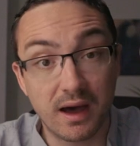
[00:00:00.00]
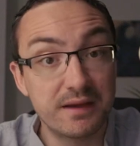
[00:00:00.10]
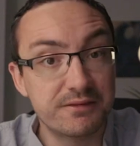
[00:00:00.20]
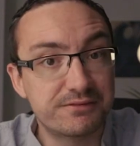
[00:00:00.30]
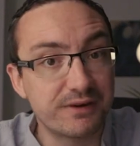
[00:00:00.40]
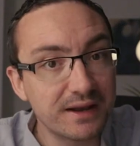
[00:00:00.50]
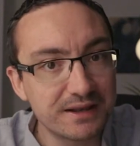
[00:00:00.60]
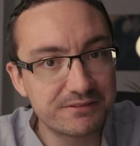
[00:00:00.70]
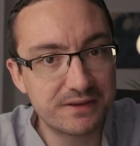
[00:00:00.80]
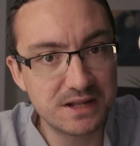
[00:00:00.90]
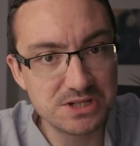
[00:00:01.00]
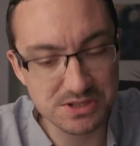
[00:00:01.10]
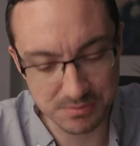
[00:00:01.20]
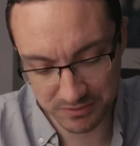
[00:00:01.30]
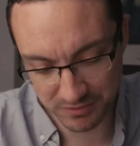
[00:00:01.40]
I have finally
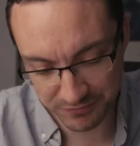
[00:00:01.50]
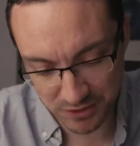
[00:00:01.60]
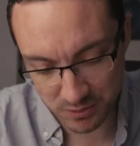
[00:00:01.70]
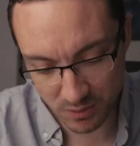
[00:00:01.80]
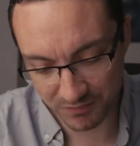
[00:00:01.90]
finished my review